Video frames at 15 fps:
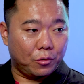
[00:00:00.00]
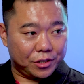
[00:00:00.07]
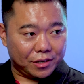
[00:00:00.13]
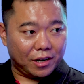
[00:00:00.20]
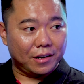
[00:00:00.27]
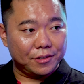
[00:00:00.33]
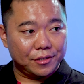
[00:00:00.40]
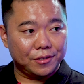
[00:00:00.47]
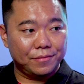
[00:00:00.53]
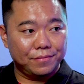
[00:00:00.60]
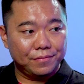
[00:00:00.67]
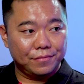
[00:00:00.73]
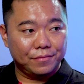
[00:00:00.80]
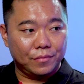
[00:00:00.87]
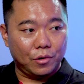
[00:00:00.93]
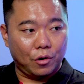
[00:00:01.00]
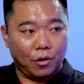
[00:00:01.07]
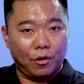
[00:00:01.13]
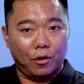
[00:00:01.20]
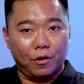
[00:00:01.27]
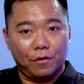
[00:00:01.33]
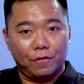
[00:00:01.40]
size
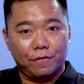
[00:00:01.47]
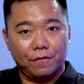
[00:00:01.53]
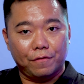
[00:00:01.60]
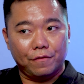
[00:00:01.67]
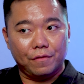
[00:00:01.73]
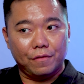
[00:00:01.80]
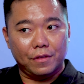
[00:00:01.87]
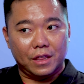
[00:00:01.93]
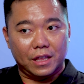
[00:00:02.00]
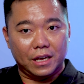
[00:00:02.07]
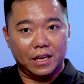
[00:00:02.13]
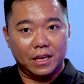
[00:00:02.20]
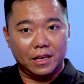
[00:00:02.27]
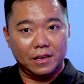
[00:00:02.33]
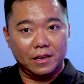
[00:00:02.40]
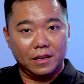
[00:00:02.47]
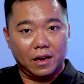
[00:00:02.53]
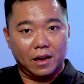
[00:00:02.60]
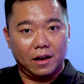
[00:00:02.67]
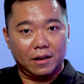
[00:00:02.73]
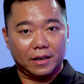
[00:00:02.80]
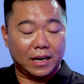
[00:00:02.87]
of the
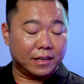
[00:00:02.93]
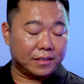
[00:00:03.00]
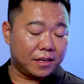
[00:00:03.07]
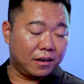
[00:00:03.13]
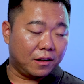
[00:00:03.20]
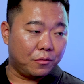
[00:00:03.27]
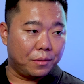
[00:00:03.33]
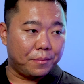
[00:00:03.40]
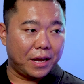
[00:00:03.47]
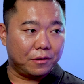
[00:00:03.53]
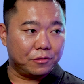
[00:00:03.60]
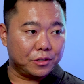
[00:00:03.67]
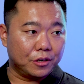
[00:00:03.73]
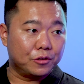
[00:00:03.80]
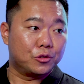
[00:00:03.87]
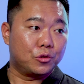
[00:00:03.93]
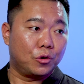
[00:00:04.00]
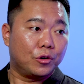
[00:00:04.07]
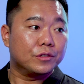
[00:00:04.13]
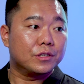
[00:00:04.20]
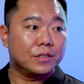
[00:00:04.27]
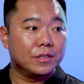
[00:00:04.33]
Galaxy lightweight panels
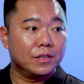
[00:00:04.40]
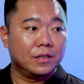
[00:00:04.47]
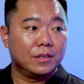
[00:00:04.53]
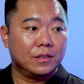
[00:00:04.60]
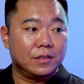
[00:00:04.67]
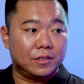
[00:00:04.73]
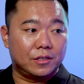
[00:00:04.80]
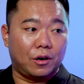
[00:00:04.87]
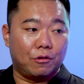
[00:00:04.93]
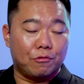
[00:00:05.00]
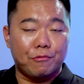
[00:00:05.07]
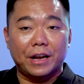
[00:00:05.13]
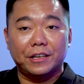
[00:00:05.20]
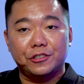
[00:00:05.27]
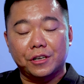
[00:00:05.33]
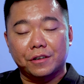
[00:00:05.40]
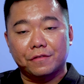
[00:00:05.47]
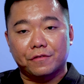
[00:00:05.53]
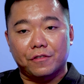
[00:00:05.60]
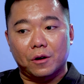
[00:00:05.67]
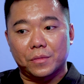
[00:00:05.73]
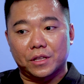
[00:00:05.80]
installed. Ranging
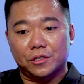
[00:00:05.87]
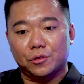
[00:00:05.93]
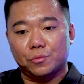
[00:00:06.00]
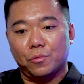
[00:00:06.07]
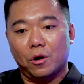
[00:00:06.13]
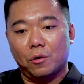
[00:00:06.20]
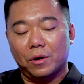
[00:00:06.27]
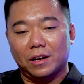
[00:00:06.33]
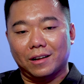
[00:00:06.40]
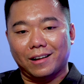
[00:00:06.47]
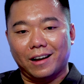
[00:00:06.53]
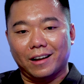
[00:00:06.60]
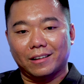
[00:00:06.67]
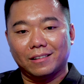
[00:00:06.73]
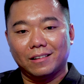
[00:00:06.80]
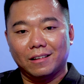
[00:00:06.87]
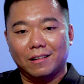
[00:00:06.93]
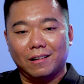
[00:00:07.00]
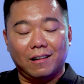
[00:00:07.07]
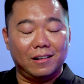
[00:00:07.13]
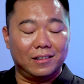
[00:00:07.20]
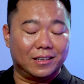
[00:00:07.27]
from the small one like
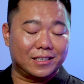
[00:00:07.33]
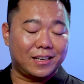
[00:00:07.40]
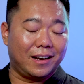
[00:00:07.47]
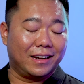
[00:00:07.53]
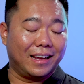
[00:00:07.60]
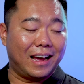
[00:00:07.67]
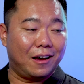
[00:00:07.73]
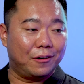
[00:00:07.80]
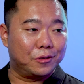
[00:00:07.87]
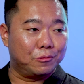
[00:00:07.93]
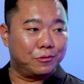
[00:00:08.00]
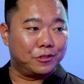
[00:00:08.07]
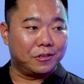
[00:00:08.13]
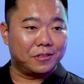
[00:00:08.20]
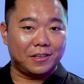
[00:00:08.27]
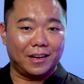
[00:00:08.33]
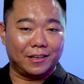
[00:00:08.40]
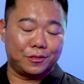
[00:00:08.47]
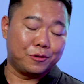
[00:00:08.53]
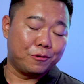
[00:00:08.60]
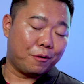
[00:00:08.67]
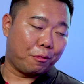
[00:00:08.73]
on a tiny house, which is
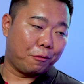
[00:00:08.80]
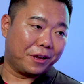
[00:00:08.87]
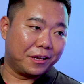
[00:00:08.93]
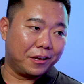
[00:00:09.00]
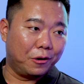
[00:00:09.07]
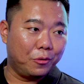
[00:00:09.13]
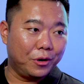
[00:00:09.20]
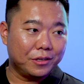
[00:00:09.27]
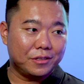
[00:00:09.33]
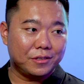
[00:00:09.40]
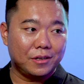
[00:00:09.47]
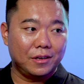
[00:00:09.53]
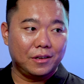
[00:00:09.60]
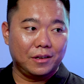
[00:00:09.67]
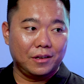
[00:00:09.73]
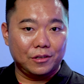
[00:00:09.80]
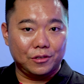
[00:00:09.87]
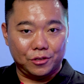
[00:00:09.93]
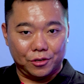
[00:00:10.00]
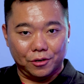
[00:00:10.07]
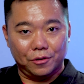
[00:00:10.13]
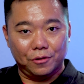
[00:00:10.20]
like 2 or 3 kilowatt,
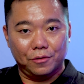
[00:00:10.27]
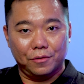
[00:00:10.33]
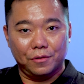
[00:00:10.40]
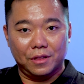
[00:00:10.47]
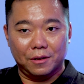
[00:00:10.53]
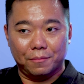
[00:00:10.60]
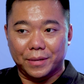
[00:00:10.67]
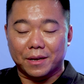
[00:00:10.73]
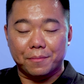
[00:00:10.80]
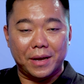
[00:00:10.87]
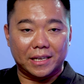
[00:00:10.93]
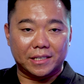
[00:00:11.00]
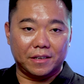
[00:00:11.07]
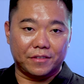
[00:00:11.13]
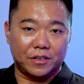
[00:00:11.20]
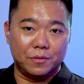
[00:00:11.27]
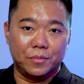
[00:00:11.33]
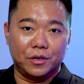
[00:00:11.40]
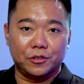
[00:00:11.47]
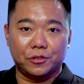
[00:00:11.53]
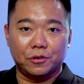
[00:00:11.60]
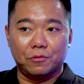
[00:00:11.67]
to the big massive
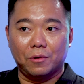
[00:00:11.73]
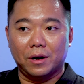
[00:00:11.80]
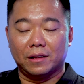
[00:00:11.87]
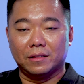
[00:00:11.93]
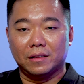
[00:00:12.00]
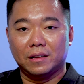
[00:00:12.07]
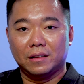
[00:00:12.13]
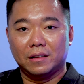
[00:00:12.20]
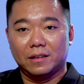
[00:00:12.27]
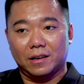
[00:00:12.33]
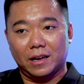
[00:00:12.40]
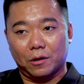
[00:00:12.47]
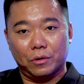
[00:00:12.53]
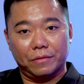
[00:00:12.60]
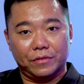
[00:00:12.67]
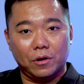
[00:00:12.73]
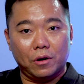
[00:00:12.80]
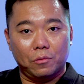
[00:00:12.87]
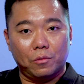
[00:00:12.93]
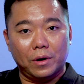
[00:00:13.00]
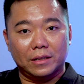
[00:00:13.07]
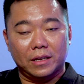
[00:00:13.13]
commercial one. Like we've
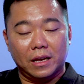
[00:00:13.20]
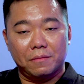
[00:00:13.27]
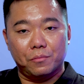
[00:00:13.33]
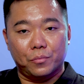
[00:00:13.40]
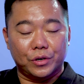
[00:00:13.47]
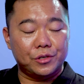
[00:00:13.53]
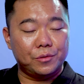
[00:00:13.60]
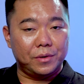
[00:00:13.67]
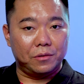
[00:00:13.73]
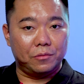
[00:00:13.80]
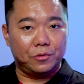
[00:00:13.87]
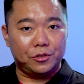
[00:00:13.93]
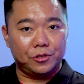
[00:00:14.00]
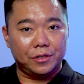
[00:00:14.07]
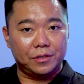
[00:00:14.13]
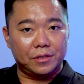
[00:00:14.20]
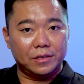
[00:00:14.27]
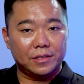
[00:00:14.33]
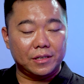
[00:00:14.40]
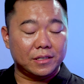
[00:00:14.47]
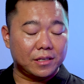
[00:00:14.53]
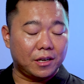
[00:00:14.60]
got one in Brisbane, which is
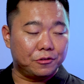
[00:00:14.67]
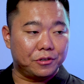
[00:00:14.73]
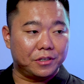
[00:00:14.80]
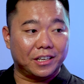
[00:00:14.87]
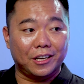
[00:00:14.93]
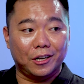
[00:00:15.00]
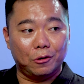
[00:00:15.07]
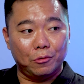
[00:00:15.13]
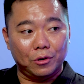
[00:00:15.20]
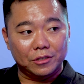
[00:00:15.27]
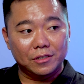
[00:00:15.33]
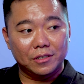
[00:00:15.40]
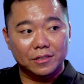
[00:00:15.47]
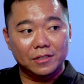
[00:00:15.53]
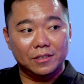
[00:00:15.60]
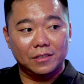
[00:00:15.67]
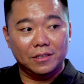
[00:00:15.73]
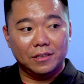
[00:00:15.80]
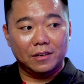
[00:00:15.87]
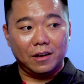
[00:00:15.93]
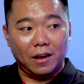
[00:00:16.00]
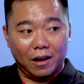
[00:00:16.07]
600 kilowatt
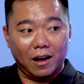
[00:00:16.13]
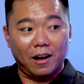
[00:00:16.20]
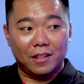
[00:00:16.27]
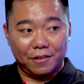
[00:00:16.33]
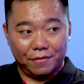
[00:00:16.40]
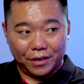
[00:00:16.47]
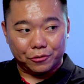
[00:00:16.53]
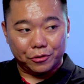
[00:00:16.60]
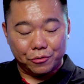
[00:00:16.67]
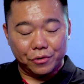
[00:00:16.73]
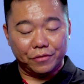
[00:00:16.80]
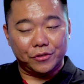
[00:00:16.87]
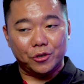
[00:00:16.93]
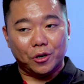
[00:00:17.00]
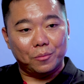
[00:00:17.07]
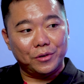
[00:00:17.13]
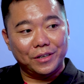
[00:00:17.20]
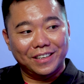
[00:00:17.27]
on the factory rooftop.